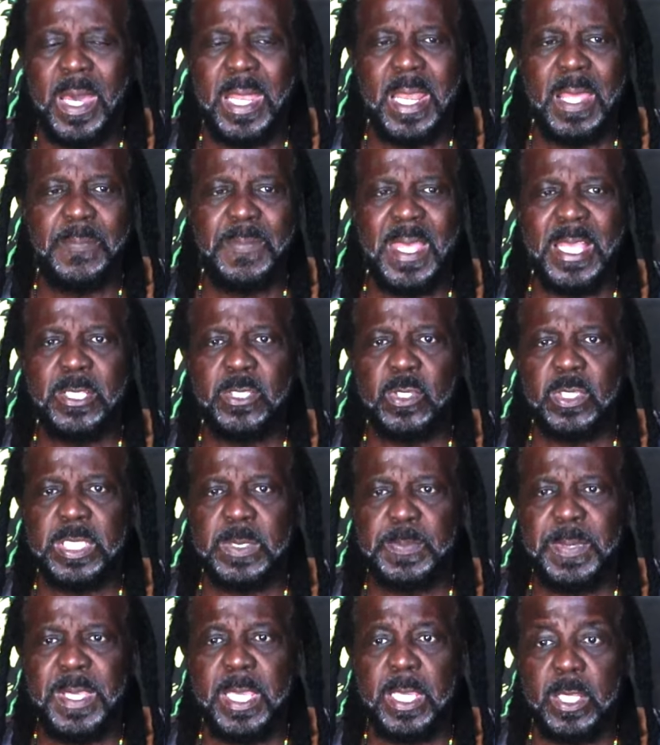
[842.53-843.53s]
And I'm not just
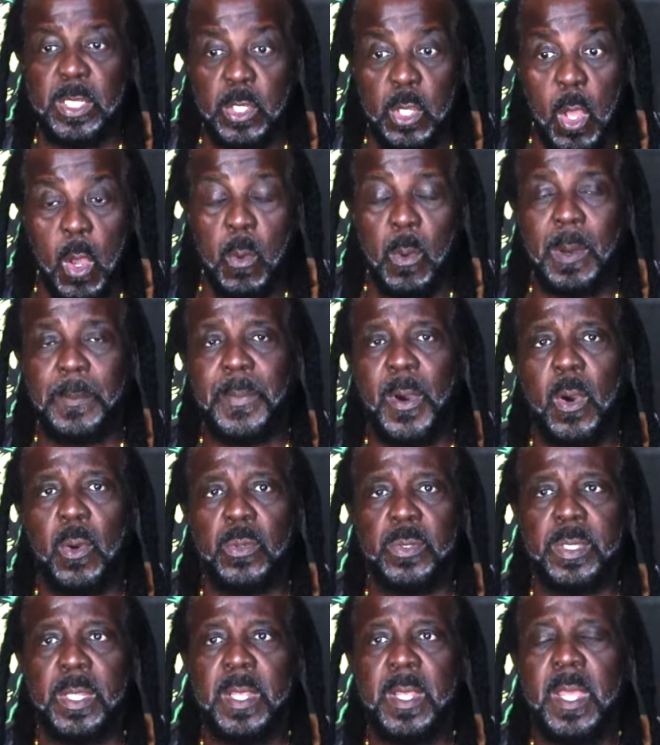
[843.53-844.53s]
speaking now
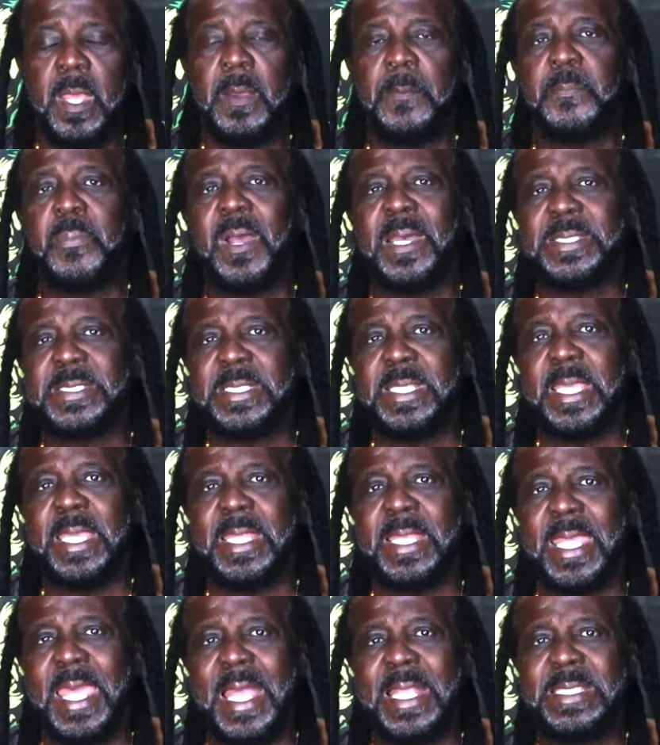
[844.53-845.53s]
about
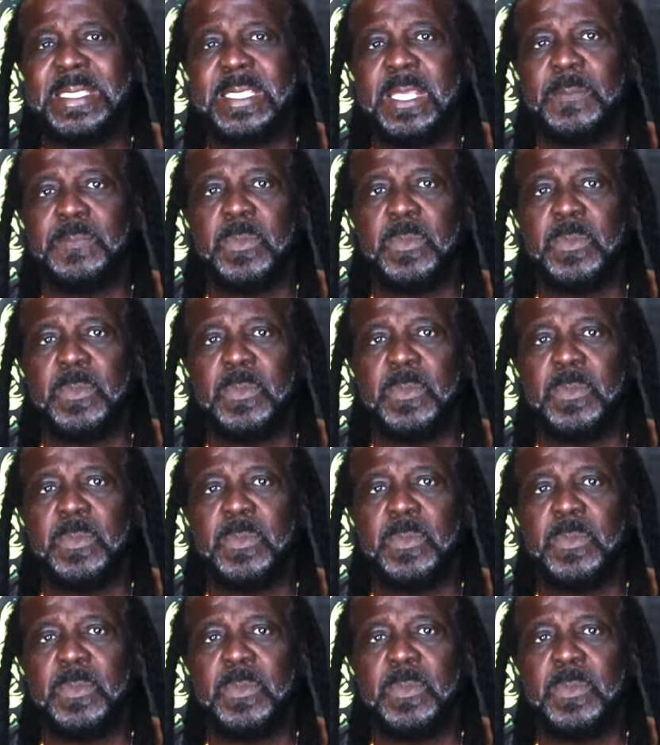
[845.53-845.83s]
prostate cancer.